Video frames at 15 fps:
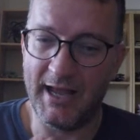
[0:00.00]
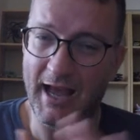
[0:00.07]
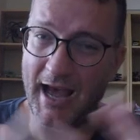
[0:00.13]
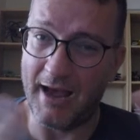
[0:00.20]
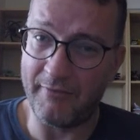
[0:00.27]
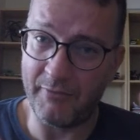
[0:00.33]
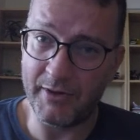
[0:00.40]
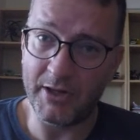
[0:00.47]

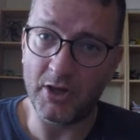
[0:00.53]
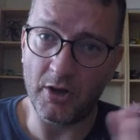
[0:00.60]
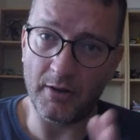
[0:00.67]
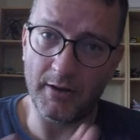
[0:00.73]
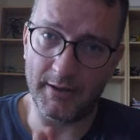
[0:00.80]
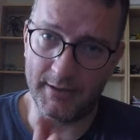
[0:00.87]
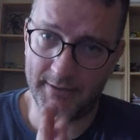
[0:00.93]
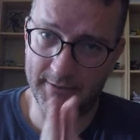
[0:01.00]
I've already got
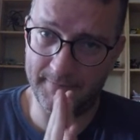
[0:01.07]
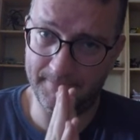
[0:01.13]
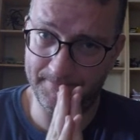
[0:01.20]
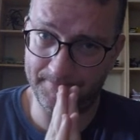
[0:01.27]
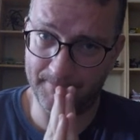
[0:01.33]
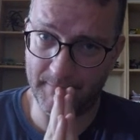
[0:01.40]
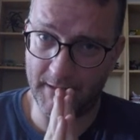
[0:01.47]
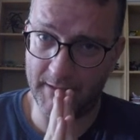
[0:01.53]

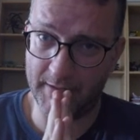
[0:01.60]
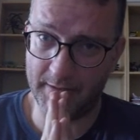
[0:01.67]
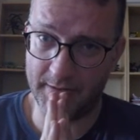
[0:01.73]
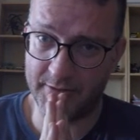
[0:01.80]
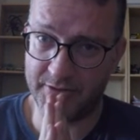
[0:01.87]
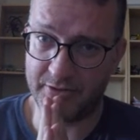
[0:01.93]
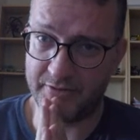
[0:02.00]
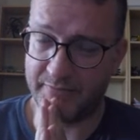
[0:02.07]

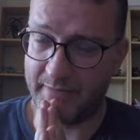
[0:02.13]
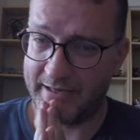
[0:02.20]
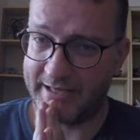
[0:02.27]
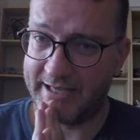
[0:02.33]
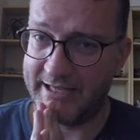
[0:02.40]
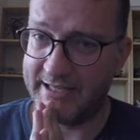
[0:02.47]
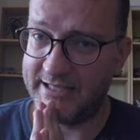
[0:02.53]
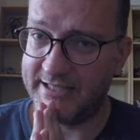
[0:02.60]
sort of my
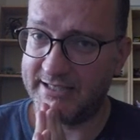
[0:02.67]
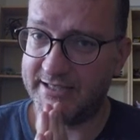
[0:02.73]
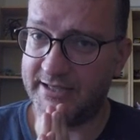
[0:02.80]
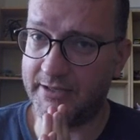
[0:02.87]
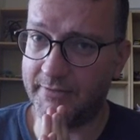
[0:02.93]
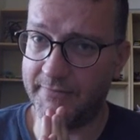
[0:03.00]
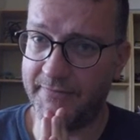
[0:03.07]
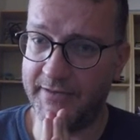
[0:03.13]
keys
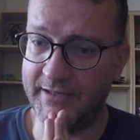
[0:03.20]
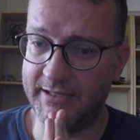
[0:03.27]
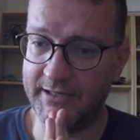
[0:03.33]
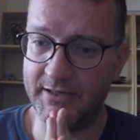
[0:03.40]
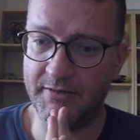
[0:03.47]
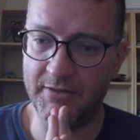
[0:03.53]
configured,